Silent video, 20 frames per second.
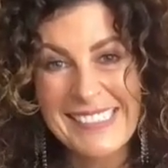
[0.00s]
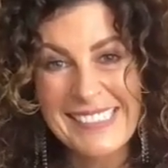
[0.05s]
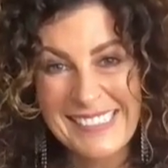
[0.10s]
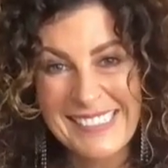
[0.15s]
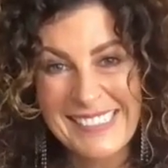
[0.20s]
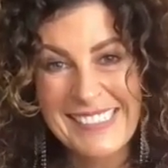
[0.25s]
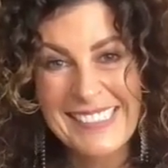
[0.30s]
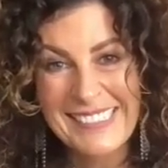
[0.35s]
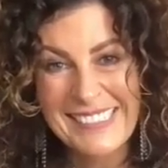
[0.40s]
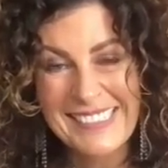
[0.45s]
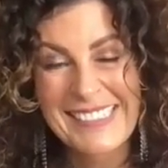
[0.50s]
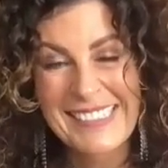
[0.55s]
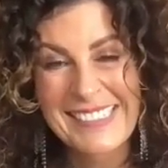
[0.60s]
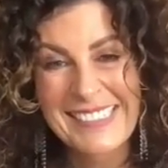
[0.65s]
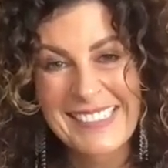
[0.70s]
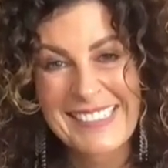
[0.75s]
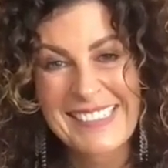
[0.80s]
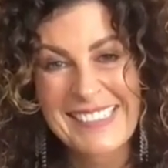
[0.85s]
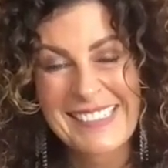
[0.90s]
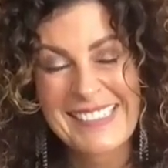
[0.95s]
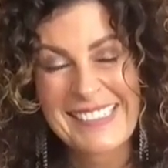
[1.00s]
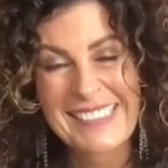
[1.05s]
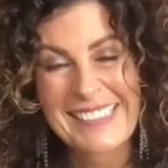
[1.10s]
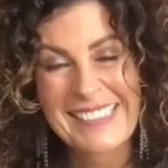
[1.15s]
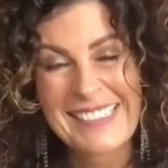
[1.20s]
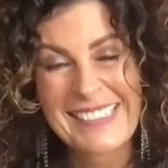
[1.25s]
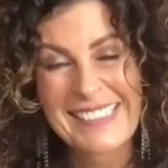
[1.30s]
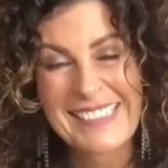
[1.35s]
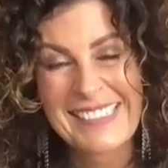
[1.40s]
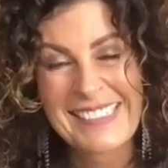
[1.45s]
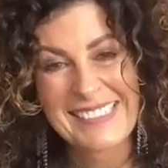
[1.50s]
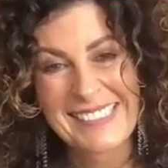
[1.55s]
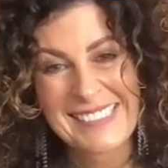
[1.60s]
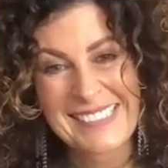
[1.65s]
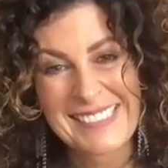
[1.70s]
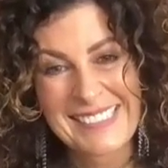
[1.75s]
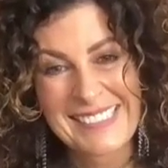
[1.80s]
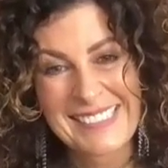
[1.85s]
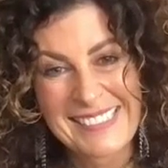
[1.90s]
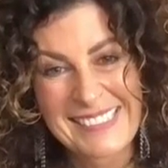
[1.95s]

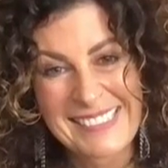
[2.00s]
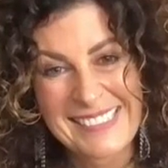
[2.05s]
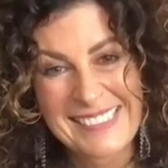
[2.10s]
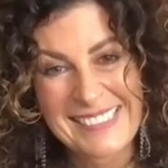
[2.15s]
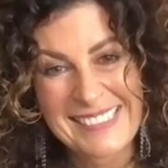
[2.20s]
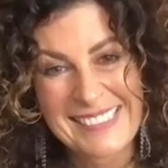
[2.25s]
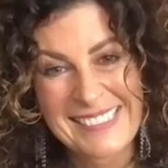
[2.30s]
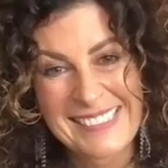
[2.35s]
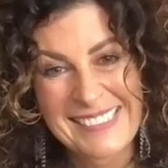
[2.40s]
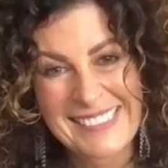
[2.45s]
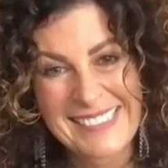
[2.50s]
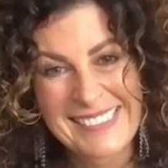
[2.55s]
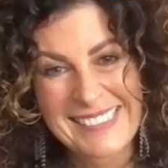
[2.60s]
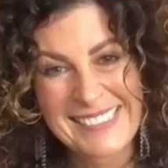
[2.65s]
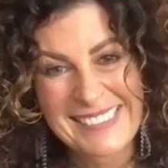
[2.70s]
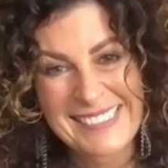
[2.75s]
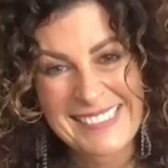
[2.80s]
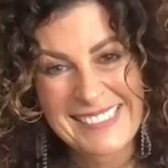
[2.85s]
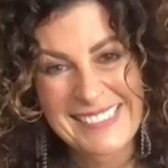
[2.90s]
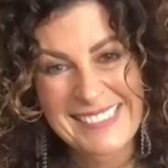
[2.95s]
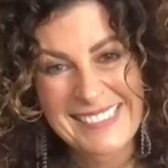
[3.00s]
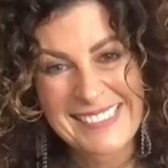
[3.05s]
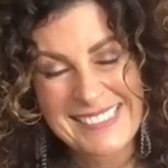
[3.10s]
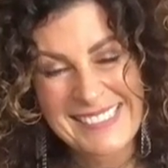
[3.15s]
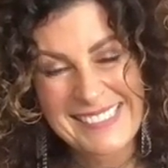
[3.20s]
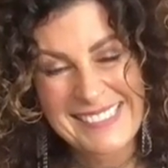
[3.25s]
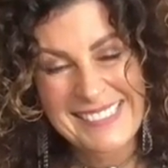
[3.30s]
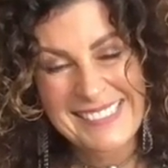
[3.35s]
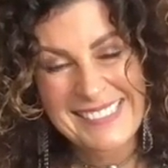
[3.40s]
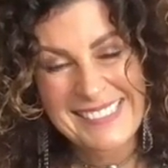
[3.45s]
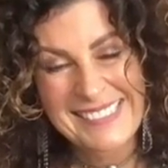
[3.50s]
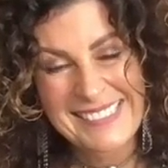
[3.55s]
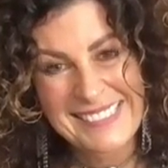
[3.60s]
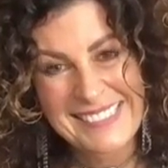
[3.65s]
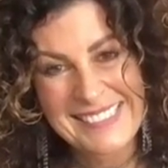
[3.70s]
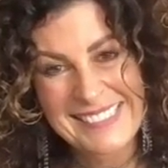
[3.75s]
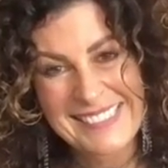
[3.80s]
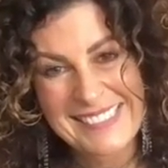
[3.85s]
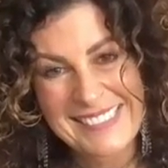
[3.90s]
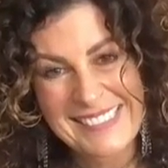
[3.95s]

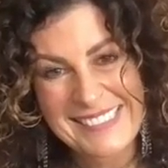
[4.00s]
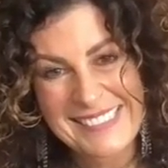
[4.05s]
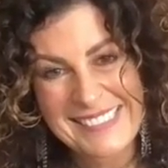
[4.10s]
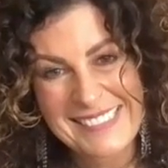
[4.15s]
This person isn't speaking.